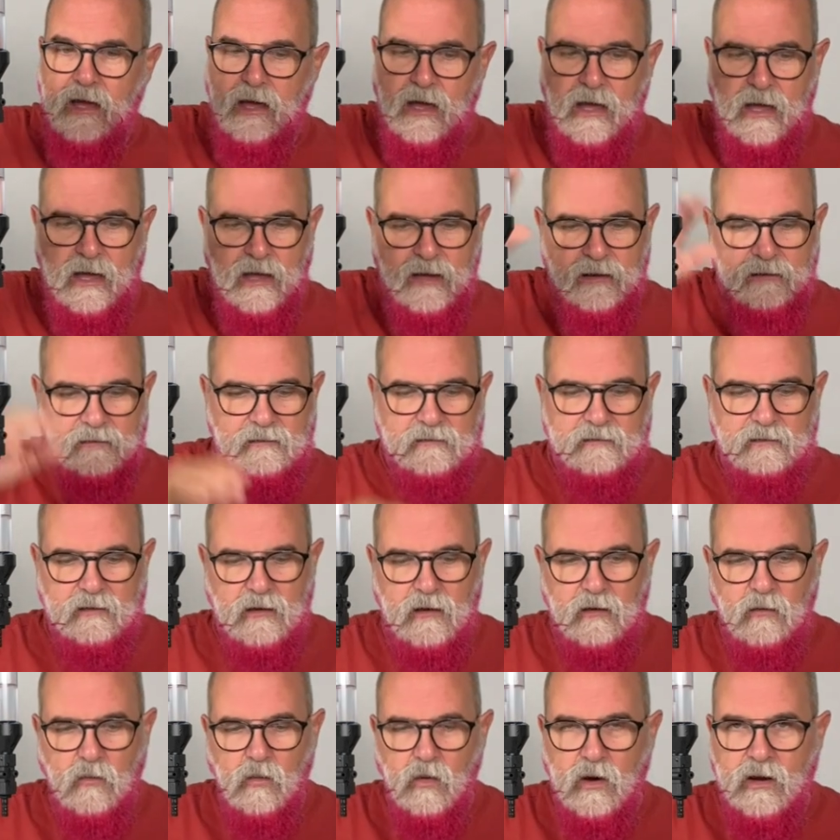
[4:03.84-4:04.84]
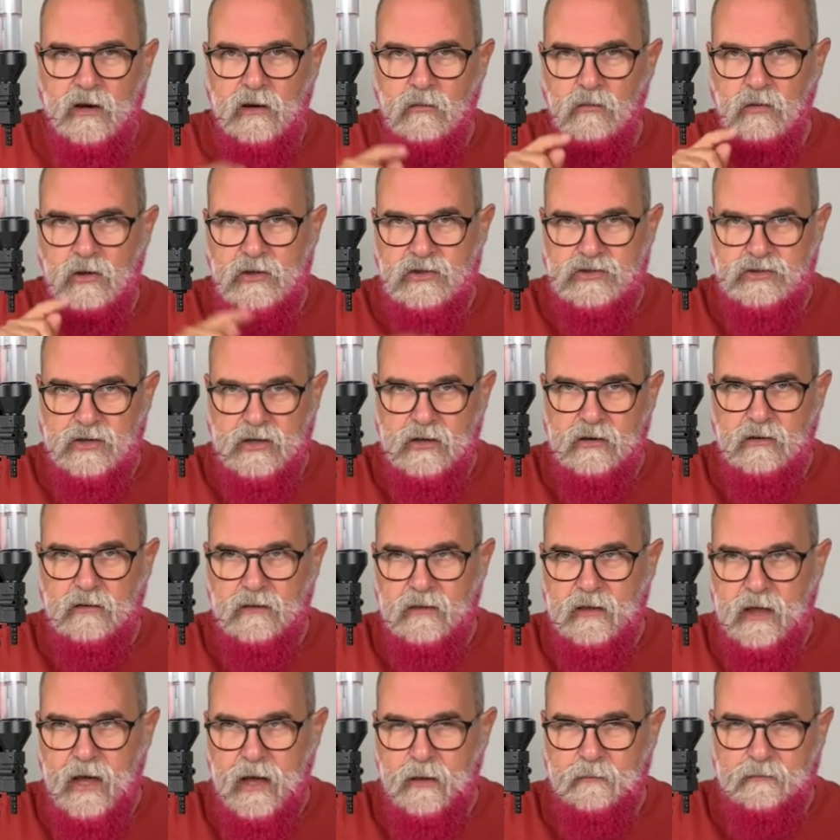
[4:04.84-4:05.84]
and when I will trigger
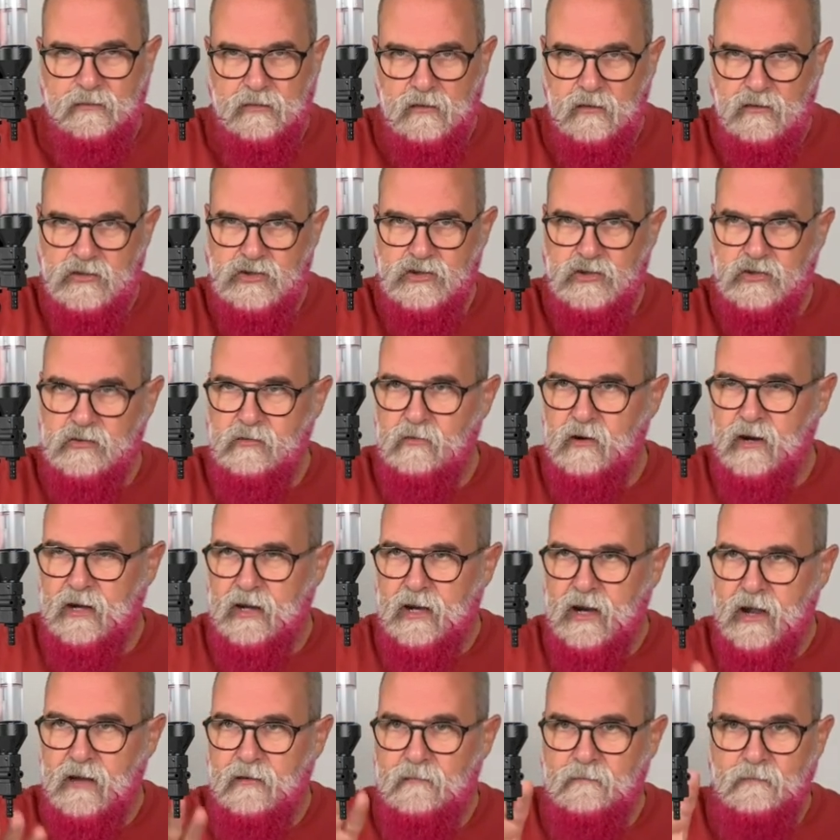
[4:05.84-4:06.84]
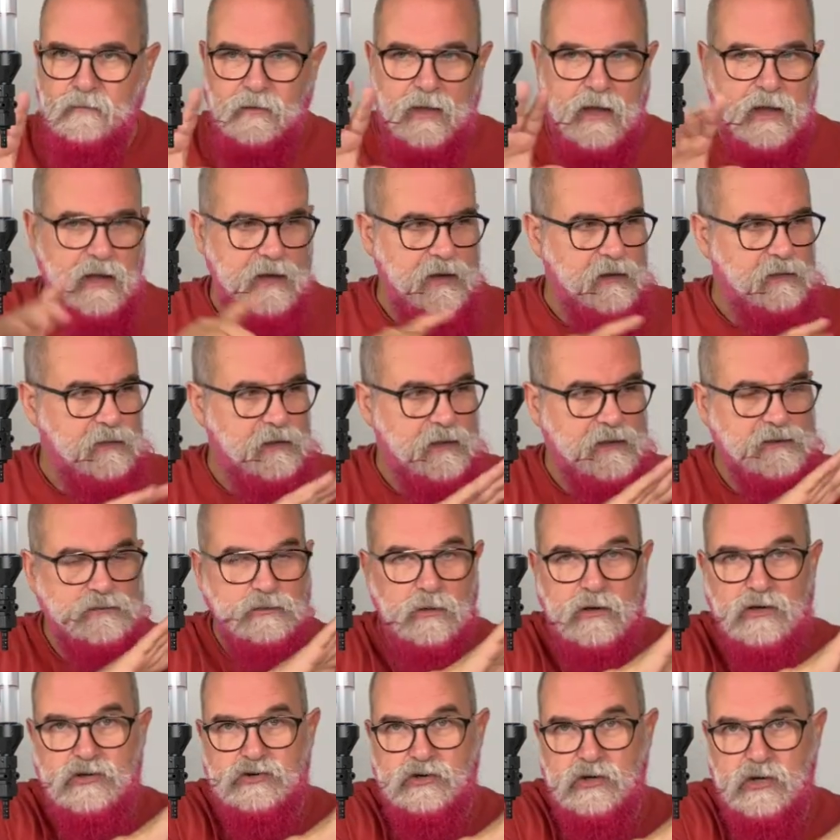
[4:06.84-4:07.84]
on the app, I'll show you right now, this
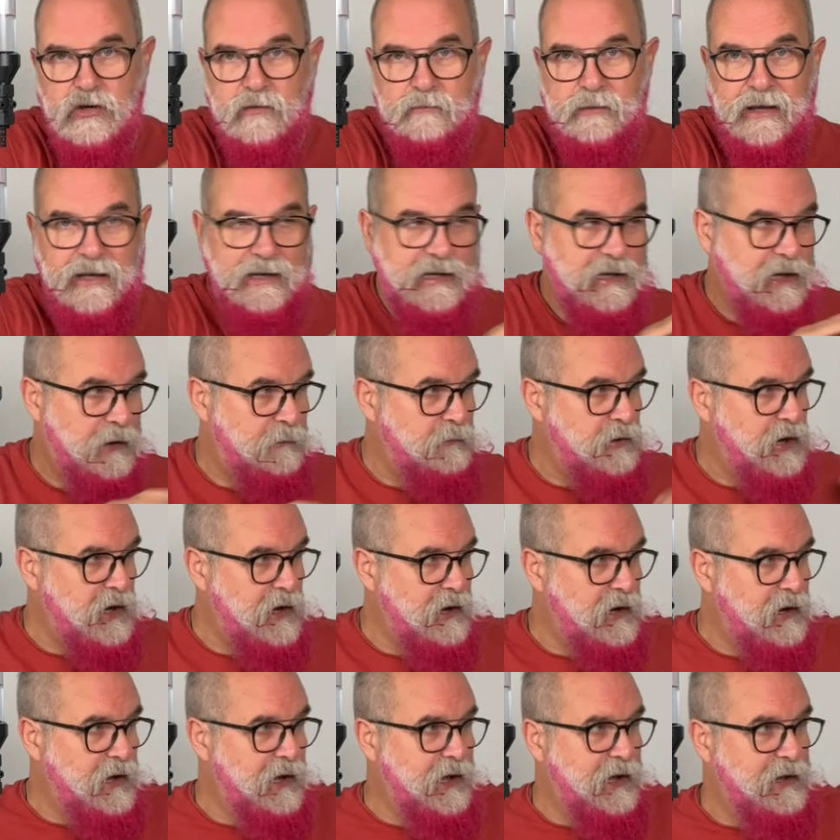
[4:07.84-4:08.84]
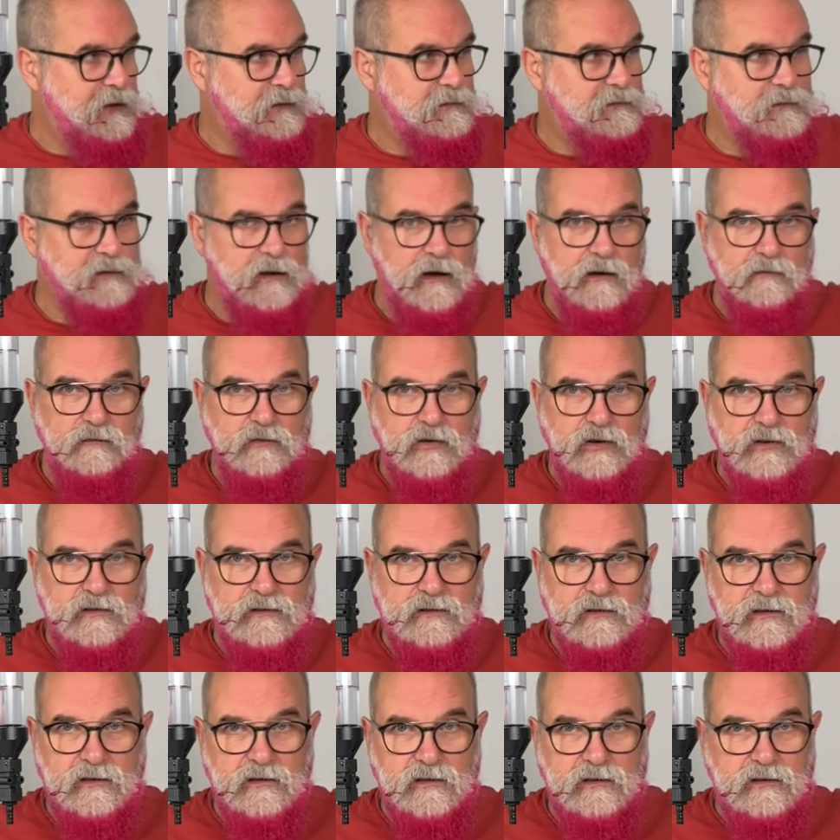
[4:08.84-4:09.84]
will trigger my camera, and I've
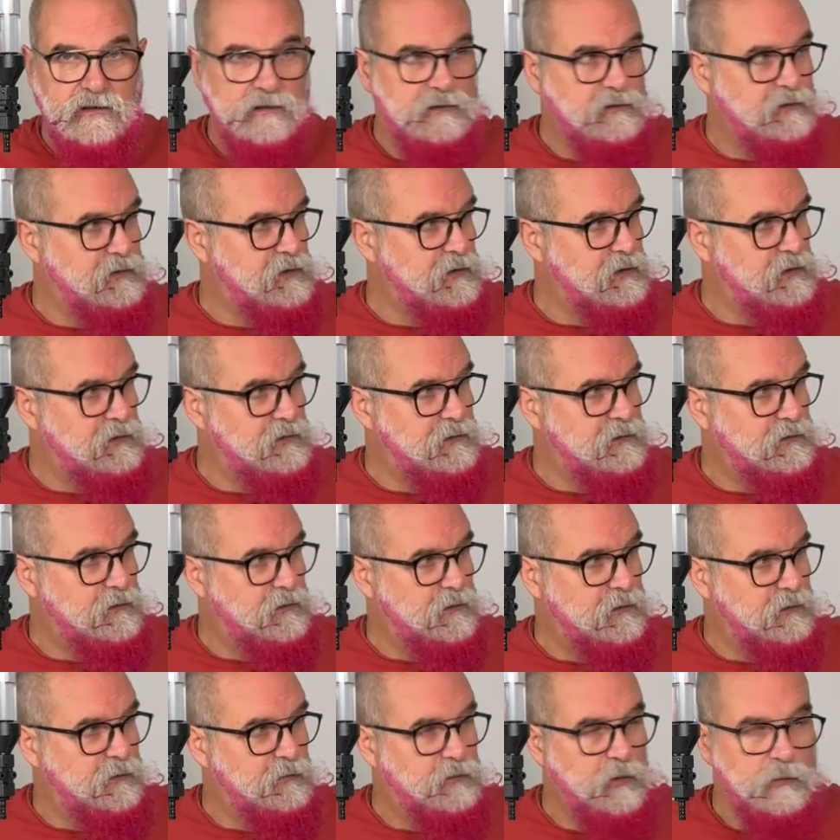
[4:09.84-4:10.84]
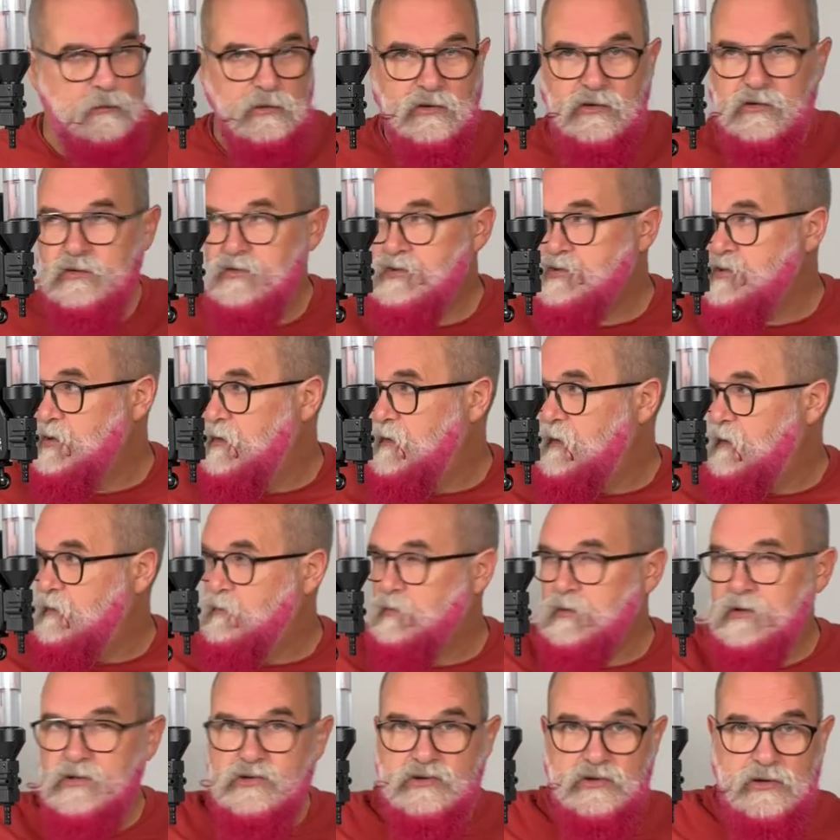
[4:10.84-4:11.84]
got here the remote control
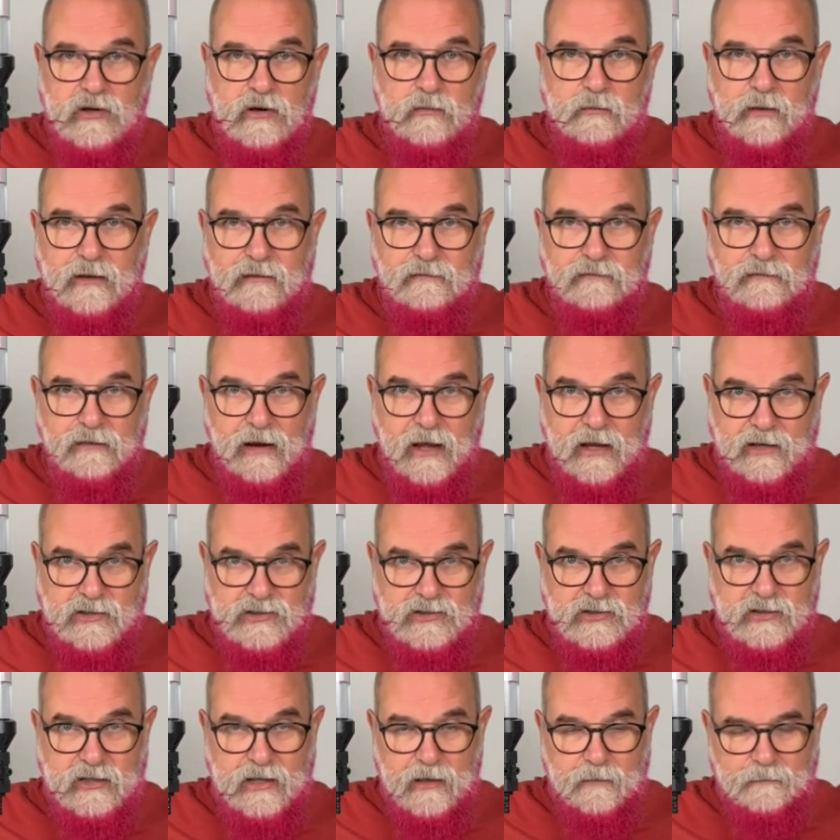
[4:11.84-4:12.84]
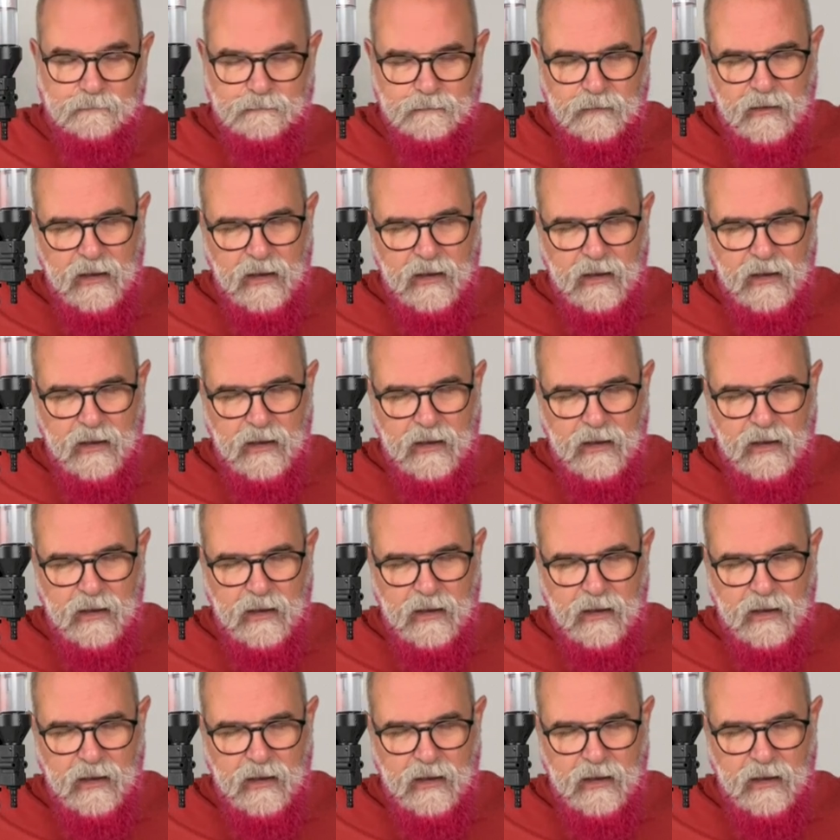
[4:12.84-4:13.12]
that will trigger my flash, okay?